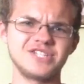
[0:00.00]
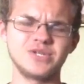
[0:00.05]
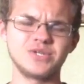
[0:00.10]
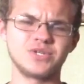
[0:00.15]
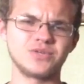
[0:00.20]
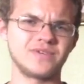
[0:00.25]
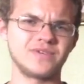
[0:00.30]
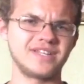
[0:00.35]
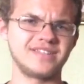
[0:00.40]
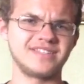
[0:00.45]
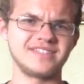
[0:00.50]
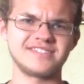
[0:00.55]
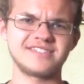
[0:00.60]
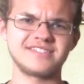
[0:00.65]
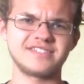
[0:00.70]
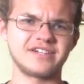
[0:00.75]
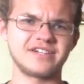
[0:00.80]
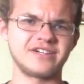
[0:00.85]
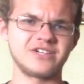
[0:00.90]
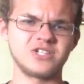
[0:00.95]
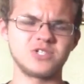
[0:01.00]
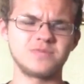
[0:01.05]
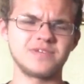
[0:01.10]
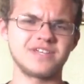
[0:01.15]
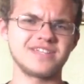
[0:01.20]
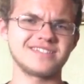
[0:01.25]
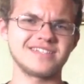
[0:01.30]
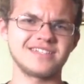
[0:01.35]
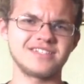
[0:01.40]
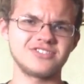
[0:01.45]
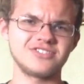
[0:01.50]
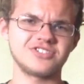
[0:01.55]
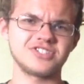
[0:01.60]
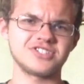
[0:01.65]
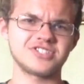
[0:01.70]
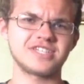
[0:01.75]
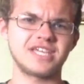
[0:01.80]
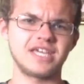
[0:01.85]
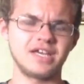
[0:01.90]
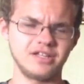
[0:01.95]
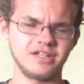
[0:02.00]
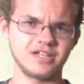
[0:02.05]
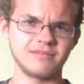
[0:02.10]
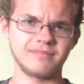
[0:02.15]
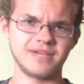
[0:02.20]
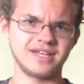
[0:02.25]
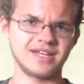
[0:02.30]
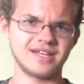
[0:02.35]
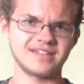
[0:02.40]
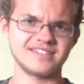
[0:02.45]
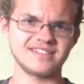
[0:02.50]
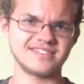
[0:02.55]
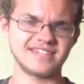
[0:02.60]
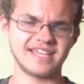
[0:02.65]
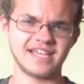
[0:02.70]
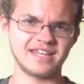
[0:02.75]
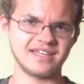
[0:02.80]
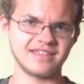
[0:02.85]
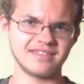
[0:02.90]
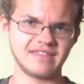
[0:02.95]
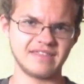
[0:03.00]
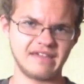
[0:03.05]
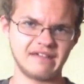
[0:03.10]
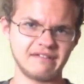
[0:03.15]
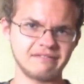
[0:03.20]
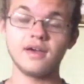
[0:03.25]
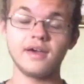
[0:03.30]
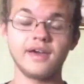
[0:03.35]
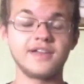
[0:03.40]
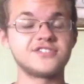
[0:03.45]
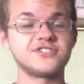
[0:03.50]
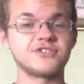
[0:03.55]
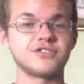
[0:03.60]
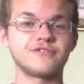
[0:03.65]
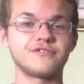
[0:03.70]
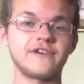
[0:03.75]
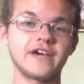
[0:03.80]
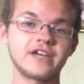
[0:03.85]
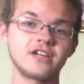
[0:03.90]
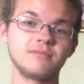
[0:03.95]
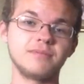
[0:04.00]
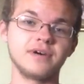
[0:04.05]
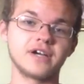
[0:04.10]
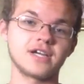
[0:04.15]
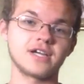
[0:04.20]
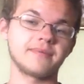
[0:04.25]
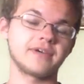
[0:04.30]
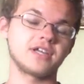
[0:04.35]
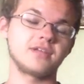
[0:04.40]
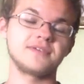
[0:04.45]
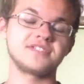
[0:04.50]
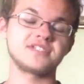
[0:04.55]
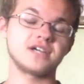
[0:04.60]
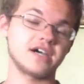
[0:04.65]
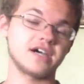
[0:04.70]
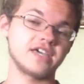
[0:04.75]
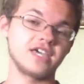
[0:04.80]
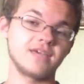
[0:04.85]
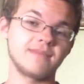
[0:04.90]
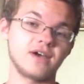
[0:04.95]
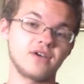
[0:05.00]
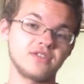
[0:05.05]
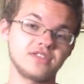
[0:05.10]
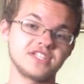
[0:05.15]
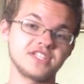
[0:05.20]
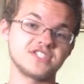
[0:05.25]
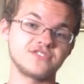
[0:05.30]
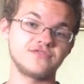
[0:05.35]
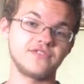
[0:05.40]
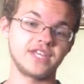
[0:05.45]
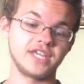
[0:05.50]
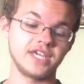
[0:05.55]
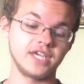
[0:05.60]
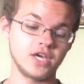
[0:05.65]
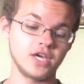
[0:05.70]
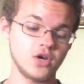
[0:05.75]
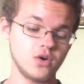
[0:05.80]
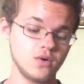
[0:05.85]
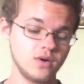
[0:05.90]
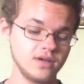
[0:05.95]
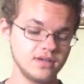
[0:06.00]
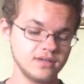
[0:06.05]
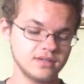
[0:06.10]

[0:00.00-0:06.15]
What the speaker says: you to read this series, because it is just killing me not to say anything. And so the final book I'm going to be talking about in this video,